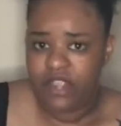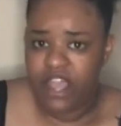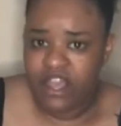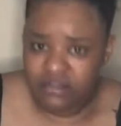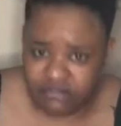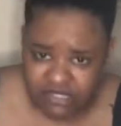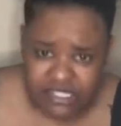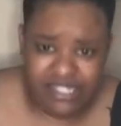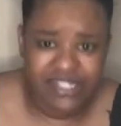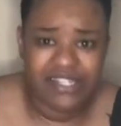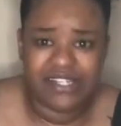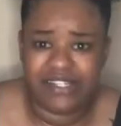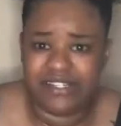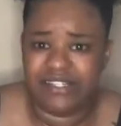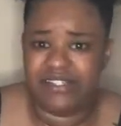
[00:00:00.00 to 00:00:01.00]
Oh
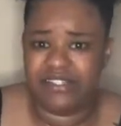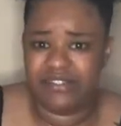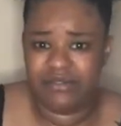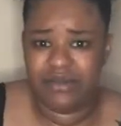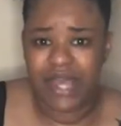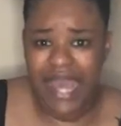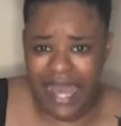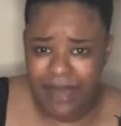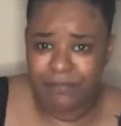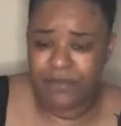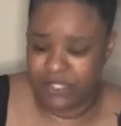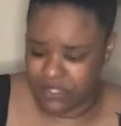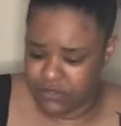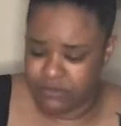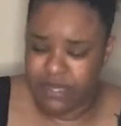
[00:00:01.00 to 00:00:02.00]
sis, you
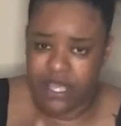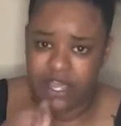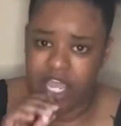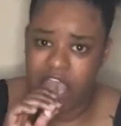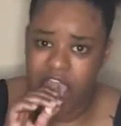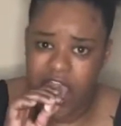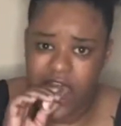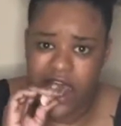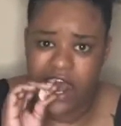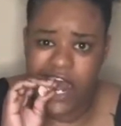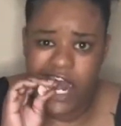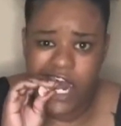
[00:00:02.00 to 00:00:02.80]
happy you married, huh?